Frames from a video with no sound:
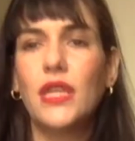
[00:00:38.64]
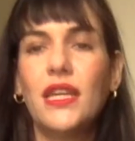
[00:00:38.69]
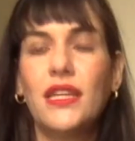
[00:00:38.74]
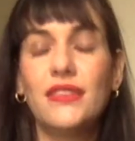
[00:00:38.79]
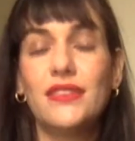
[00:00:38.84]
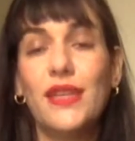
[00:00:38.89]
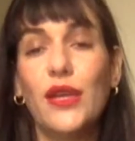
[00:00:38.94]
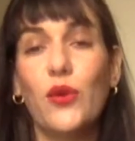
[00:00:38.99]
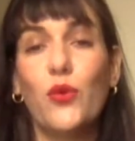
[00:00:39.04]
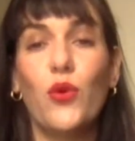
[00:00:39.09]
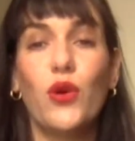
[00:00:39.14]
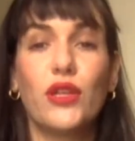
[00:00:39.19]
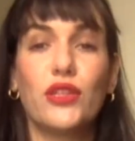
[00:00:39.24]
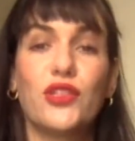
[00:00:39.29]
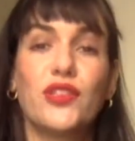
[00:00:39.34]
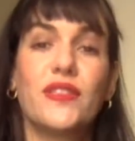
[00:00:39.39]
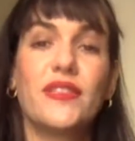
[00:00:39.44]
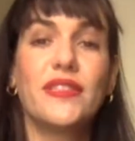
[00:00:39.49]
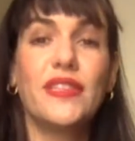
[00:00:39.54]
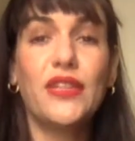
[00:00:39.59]
They watch
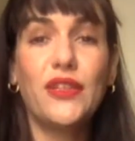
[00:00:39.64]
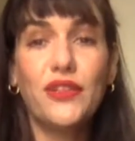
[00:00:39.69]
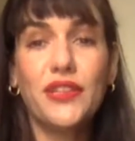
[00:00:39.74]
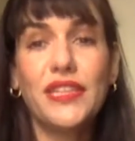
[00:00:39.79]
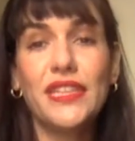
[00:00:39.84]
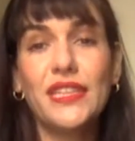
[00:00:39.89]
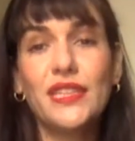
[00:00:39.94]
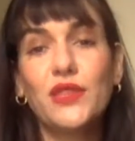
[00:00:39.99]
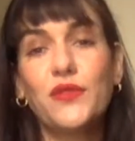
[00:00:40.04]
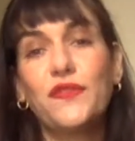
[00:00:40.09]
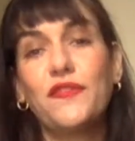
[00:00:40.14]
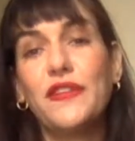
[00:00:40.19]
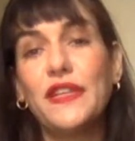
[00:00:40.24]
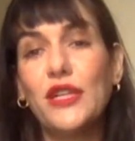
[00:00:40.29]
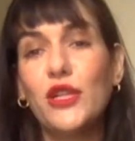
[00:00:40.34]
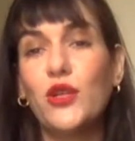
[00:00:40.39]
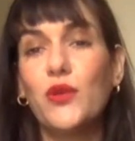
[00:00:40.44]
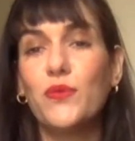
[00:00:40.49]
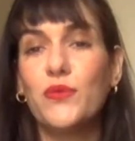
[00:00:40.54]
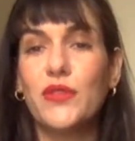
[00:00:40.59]
series,
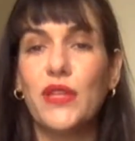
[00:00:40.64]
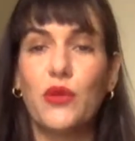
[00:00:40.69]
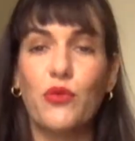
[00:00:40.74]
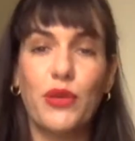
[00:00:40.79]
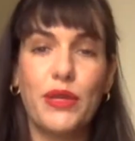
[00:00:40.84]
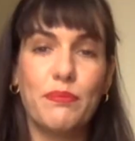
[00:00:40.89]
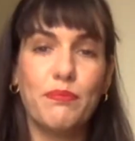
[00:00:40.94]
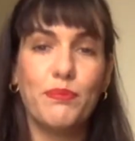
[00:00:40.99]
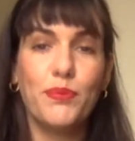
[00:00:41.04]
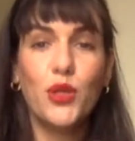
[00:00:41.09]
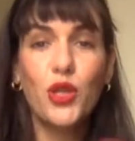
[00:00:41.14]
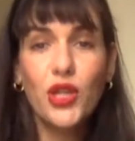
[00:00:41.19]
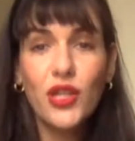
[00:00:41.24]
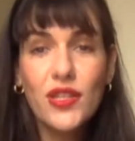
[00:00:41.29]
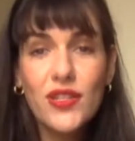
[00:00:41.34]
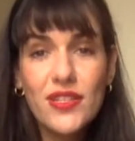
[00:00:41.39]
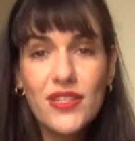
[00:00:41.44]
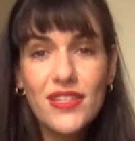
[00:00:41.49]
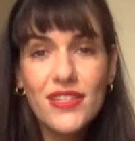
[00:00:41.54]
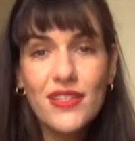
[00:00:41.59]
films, they read
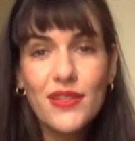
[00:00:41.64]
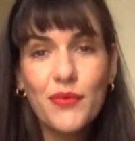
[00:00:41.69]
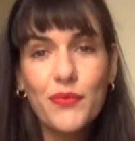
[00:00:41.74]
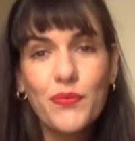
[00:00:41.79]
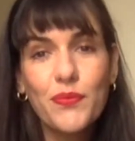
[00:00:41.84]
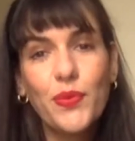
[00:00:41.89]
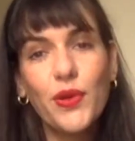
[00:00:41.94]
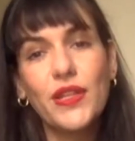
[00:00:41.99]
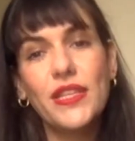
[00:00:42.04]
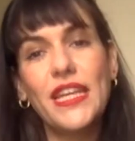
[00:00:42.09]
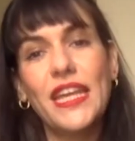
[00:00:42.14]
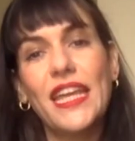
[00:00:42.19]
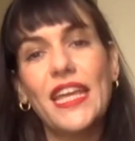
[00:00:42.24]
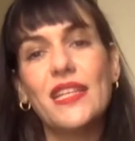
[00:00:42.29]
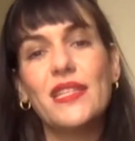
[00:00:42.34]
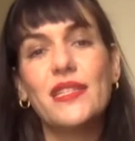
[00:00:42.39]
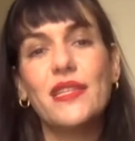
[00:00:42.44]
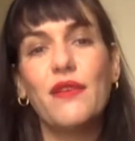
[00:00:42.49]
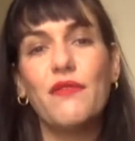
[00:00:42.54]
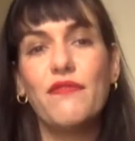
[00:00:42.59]
books, but they can
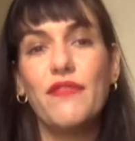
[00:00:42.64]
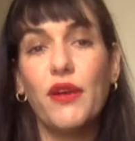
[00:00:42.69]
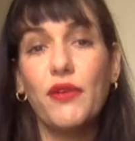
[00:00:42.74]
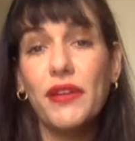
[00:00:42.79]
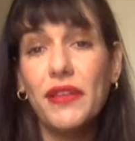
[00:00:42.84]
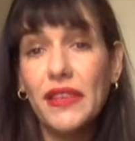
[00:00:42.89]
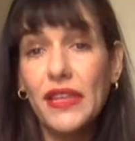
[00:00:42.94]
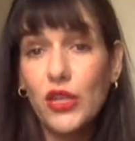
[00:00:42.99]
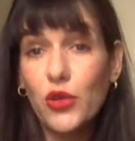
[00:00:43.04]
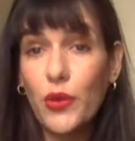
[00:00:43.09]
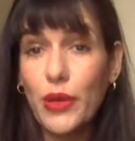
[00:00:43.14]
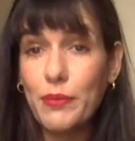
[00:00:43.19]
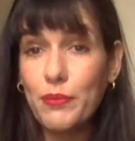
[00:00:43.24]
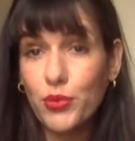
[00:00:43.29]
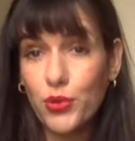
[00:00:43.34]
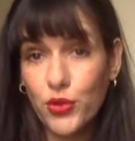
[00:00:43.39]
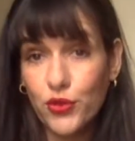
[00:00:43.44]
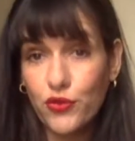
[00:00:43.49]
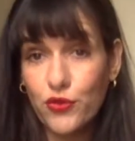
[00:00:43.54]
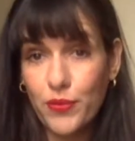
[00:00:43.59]
see very little
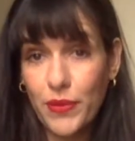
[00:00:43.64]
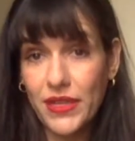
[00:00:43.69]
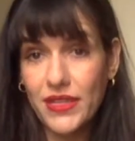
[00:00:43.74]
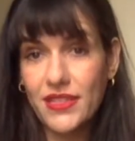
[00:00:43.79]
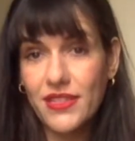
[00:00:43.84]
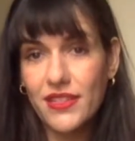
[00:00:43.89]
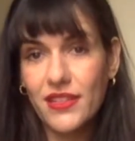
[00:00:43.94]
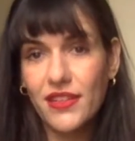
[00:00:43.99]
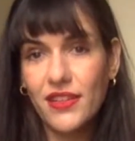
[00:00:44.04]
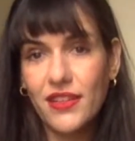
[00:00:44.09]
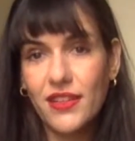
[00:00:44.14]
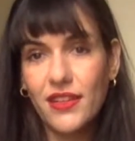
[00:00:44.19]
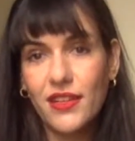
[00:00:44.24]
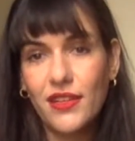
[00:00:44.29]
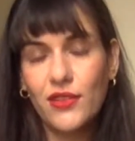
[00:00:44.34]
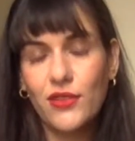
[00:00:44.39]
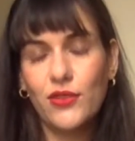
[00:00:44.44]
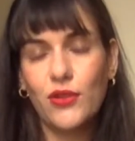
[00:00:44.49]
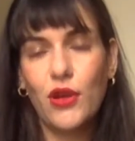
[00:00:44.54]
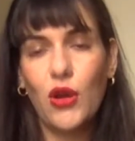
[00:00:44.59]
improvement.
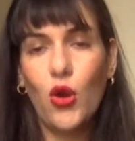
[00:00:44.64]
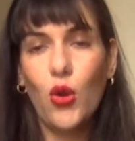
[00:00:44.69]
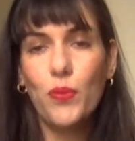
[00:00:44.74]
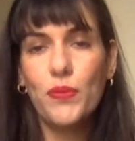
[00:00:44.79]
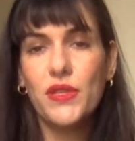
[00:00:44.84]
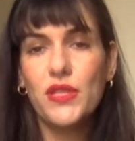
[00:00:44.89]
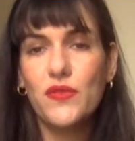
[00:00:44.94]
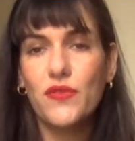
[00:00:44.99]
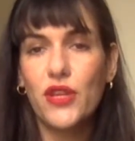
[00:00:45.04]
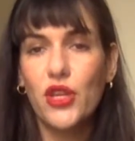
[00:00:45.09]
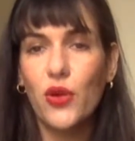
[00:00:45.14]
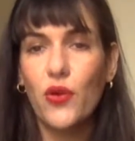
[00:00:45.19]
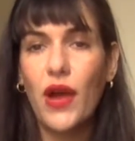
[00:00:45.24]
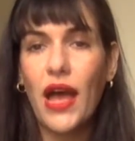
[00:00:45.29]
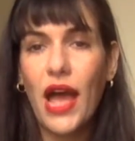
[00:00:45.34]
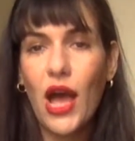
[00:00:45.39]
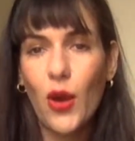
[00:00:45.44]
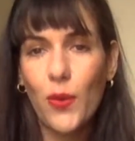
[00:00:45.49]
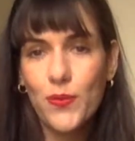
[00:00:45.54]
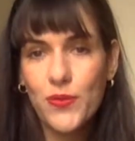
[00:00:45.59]
So I hope this video
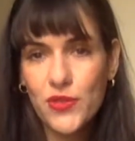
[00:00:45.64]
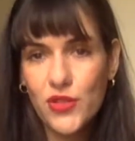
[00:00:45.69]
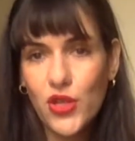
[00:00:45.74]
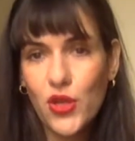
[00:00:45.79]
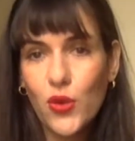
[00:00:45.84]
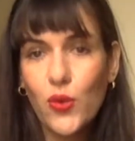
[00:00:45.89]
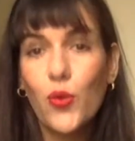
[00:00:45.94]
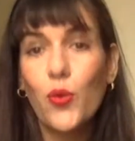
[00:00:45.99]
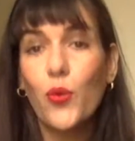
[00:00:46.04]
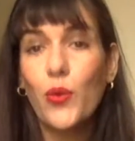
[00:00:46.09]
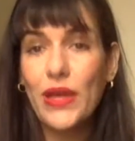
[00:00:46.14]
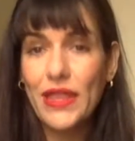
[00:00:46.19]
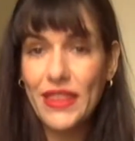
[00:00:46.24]
helps you with